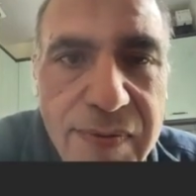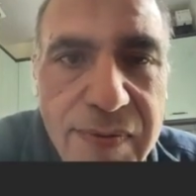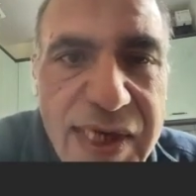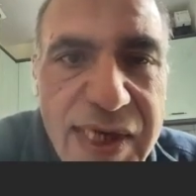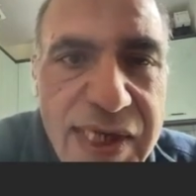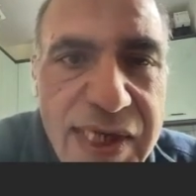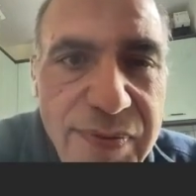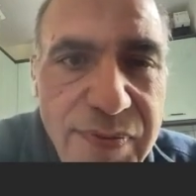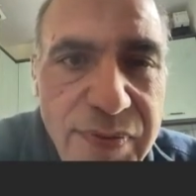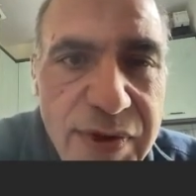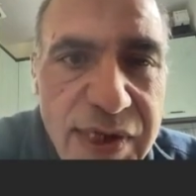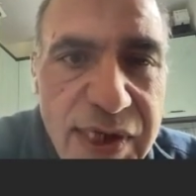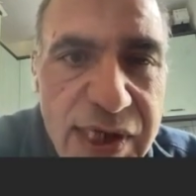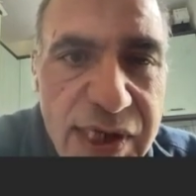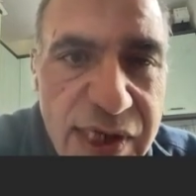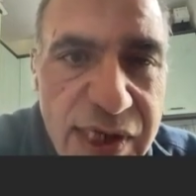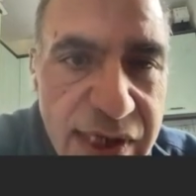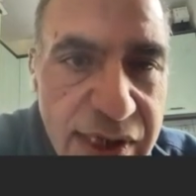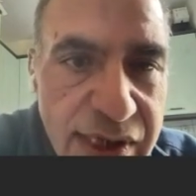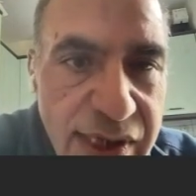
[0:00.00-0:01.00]
Body
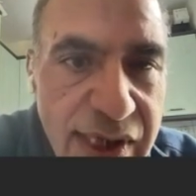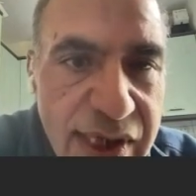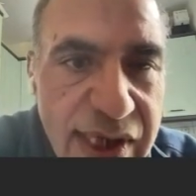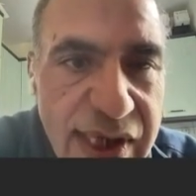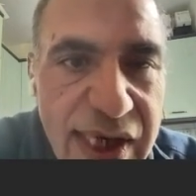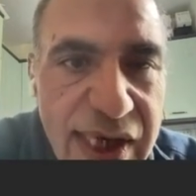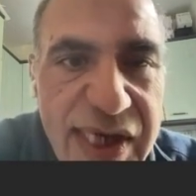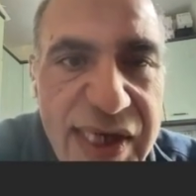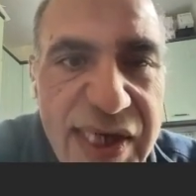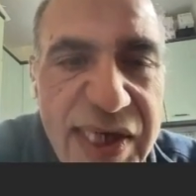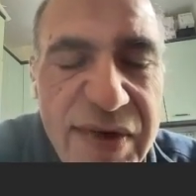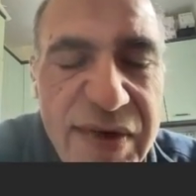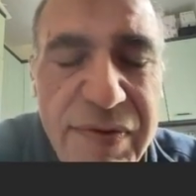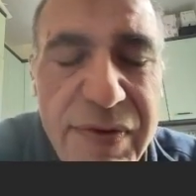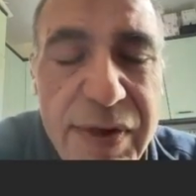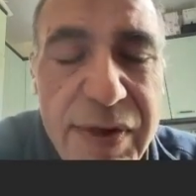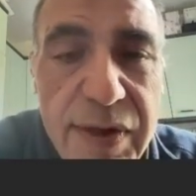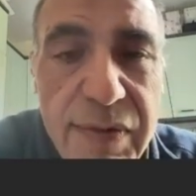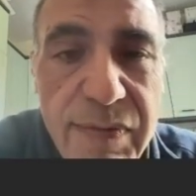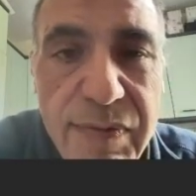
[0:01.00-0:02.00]
position, there are
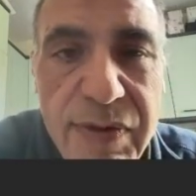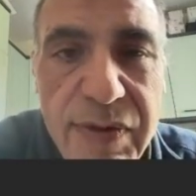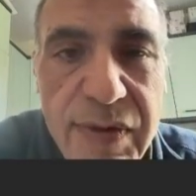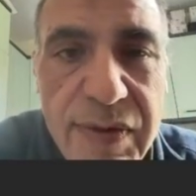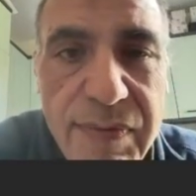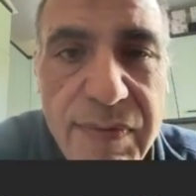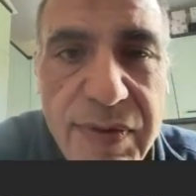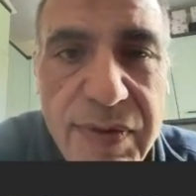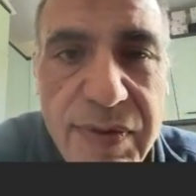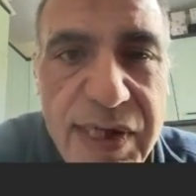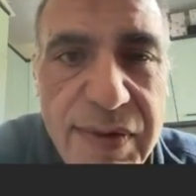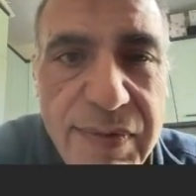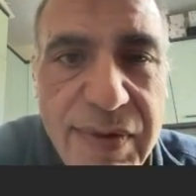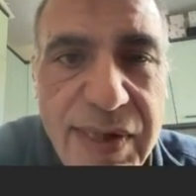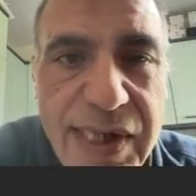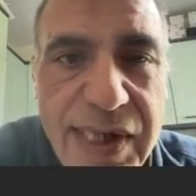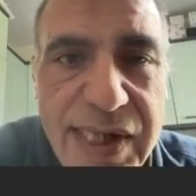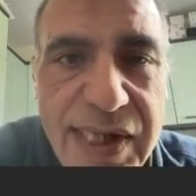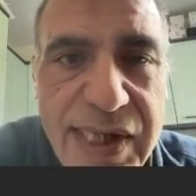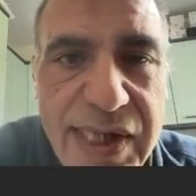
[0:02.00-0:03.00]
several
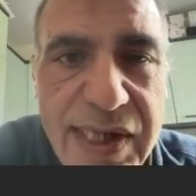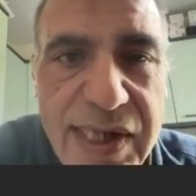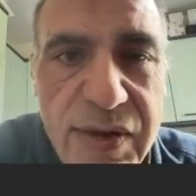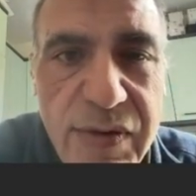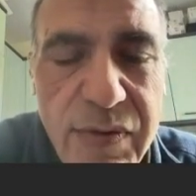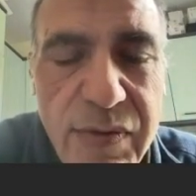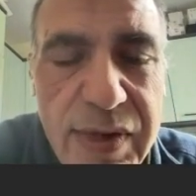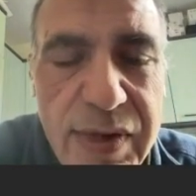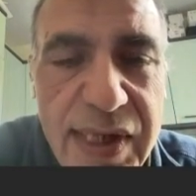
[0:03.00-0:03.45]
possibilities